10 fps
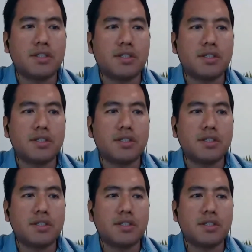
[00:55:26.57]
I mean,
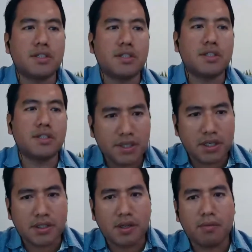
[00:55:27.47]
not the basic
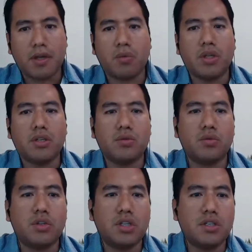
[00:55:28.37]
stuff. I wanted to
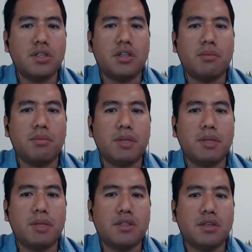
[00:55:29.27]
teach
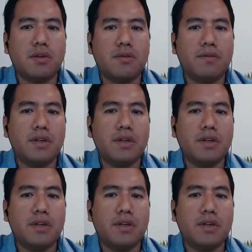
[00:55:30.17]
intermediate stuff.